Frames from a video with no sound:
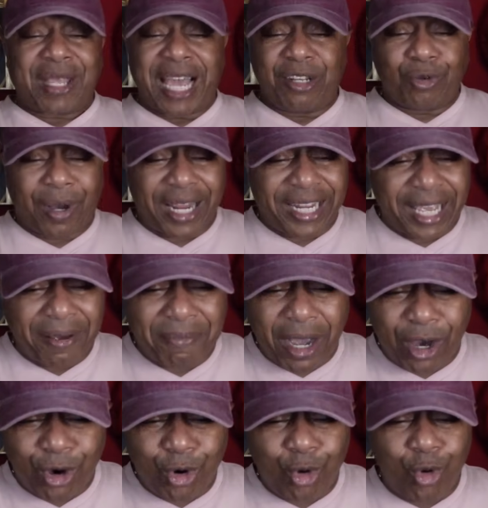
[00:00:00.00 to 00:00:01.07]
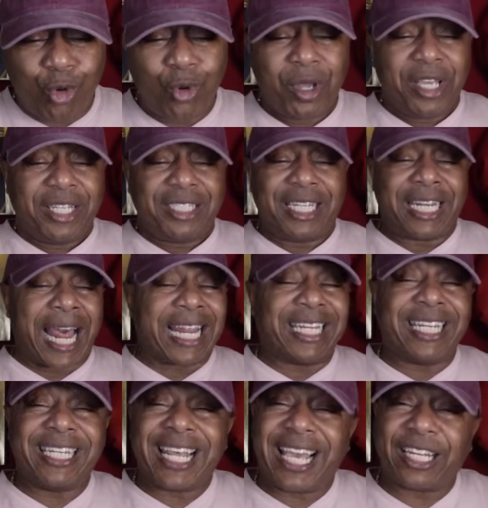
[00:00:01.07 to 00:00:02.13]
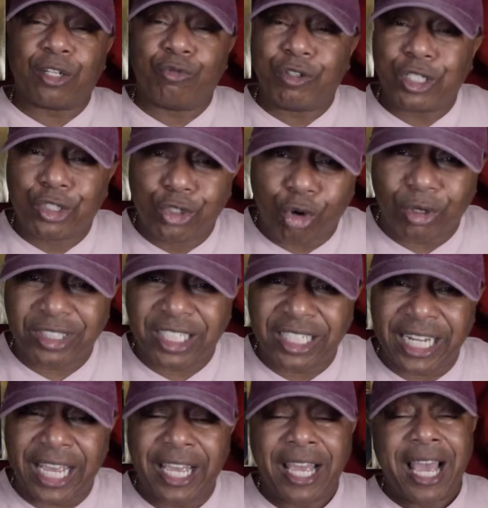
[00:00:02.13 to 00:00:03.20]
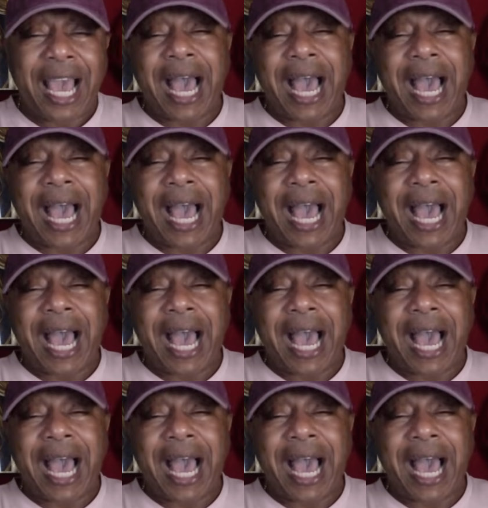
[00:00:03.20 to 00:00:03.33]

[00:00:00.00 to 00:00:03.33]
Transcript: I knew how to have my own, that I didn't have to resort to that.